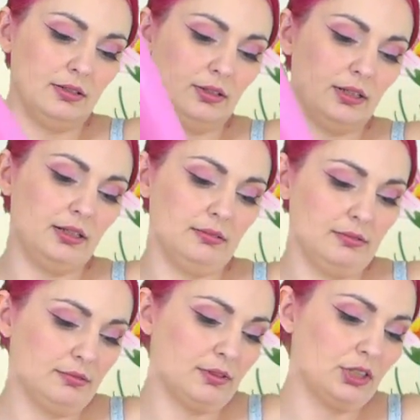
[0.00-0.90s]
Hold on.
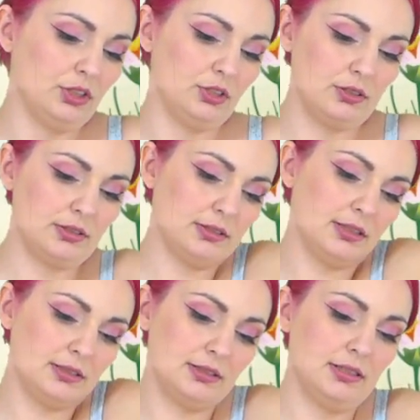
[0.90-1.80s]
We're going to do the
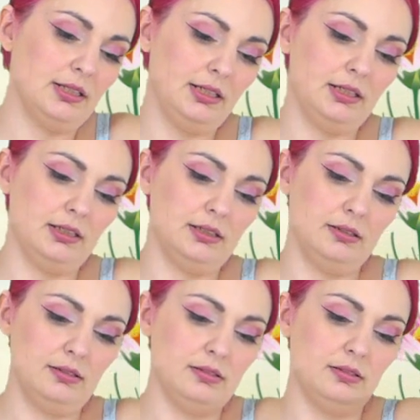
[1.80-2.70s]

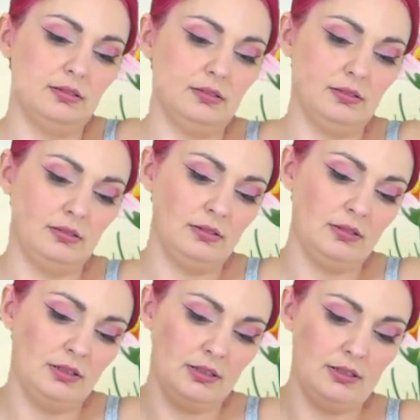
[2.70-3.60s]
16
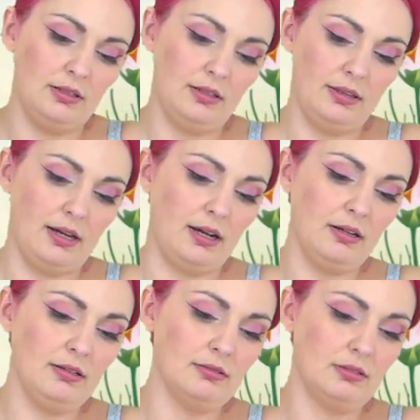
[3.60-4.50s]

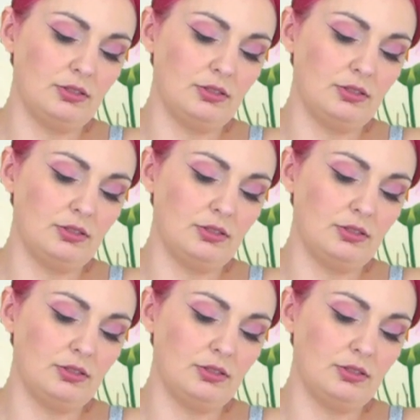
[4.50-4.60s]
there.